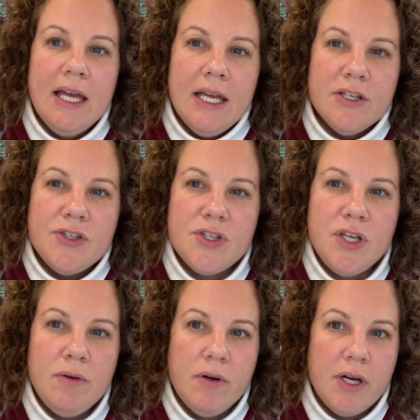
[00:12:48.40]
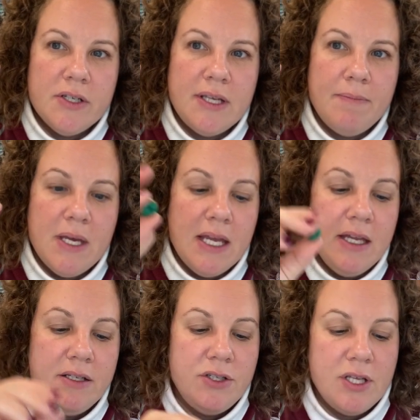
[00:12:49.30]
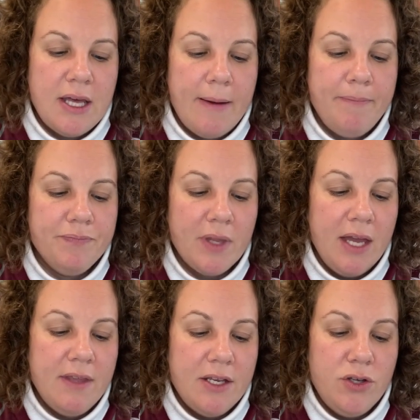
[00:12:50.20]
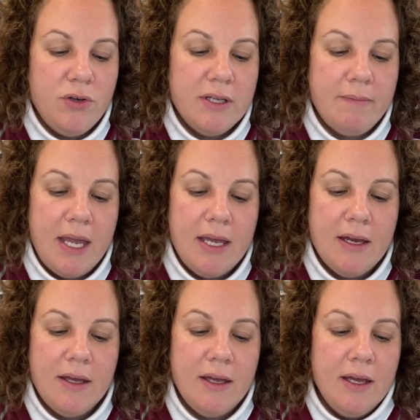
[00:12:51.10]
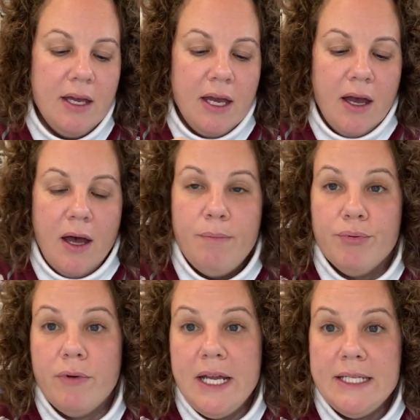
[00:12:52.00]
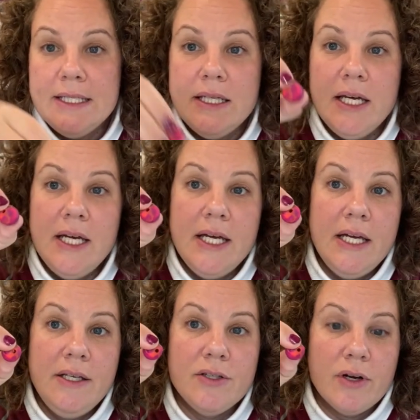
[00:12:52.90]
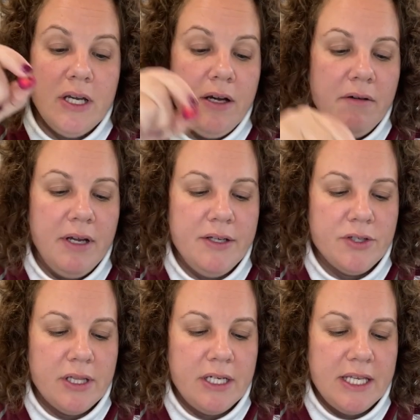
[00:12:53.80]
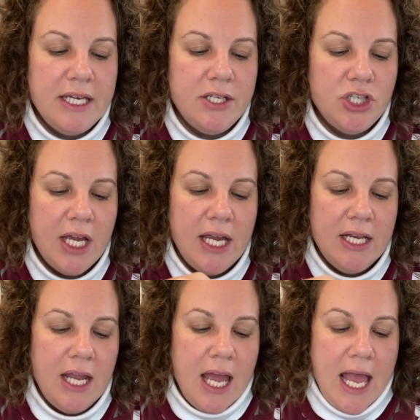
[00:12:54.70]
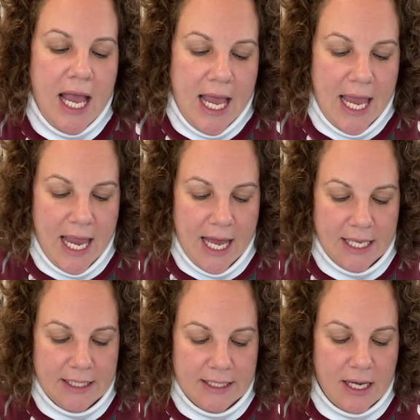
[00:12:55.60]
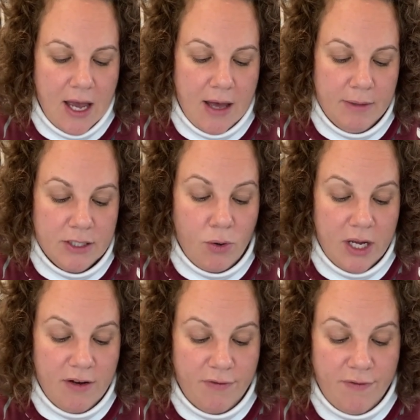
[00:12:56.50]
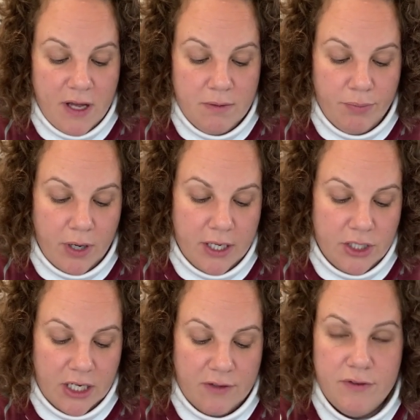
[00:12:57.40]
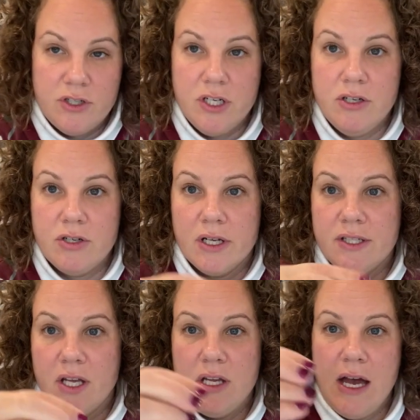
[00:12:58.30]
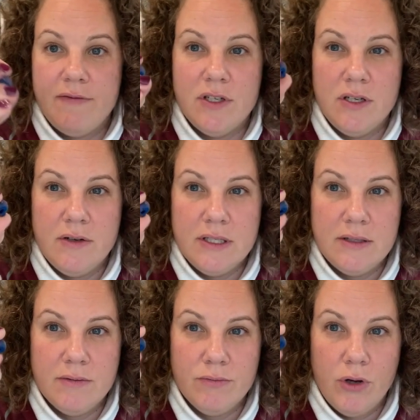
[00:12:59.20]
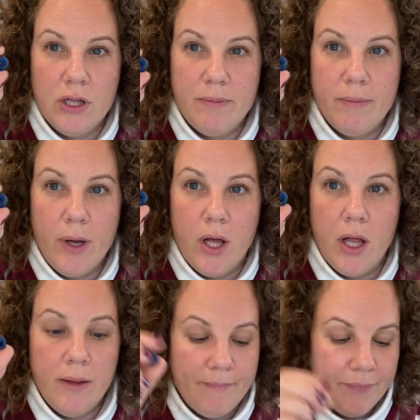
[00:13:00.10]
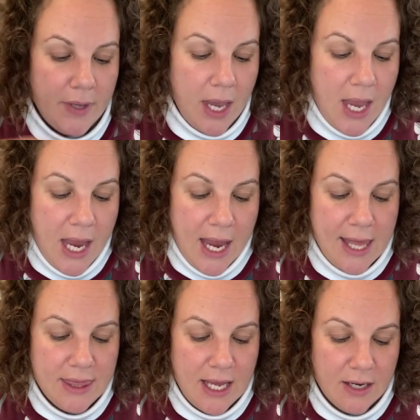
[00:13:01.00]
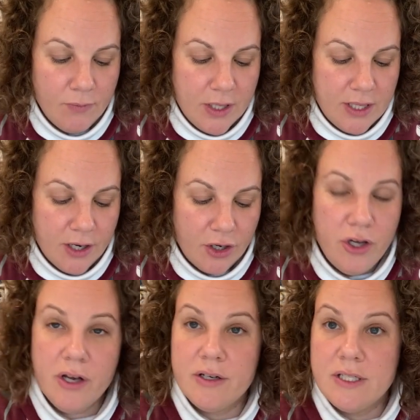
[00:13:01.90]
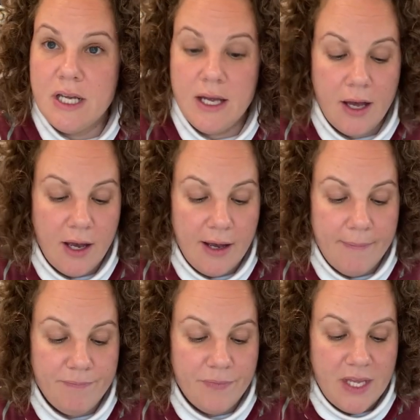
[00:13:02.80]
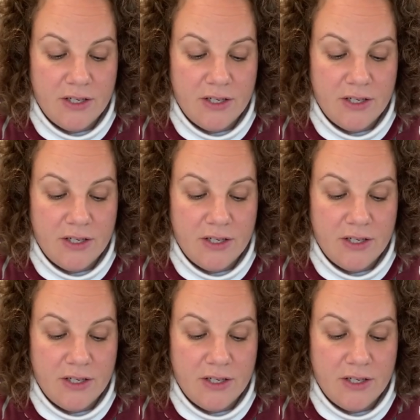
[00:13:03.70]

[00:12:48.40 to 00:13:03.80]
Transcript: skewer or something into them, and then you can make a bracelet or earrings or a little keychain. And it's quite a fun project for children because all you have to do is roll up a ball. And then when they're cooked, they